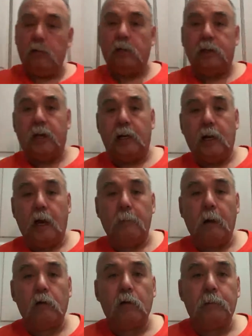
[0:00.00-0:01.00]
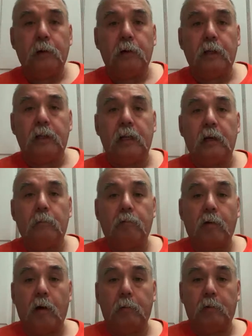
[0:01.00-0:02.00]
here's the thing. I'm not going to build anything
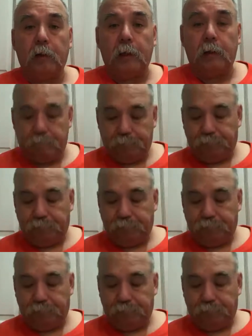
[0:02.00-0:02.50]
improperly.